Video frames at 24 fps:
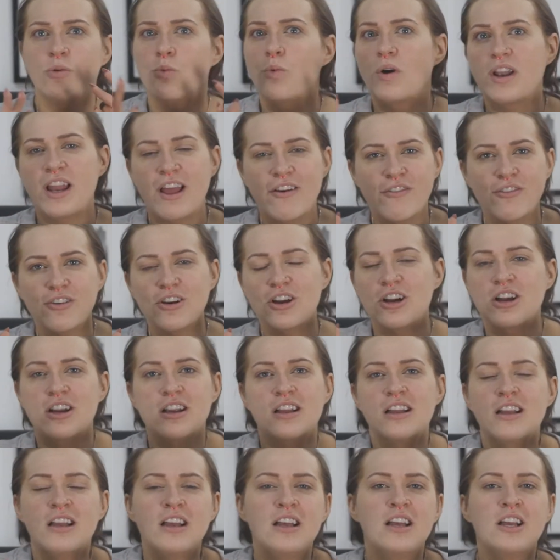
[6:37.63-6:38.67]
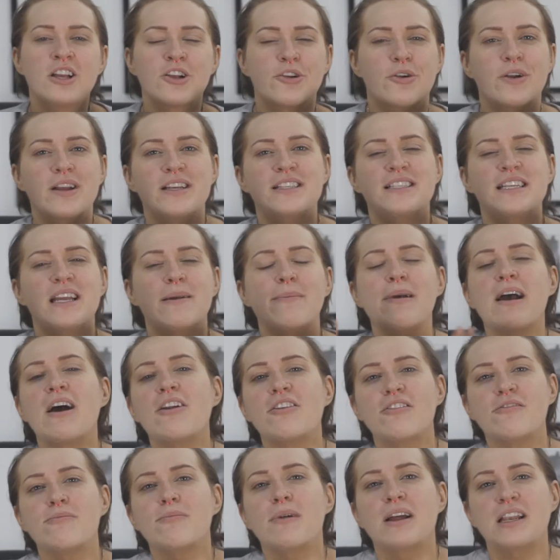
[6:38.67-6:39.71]
whatever crazy
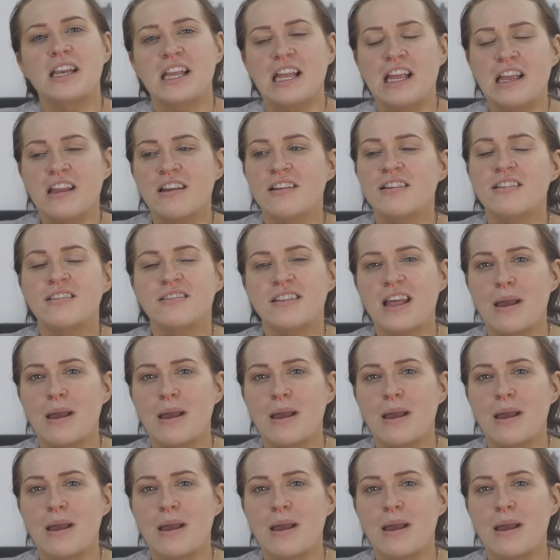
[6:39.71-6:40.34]
amount of money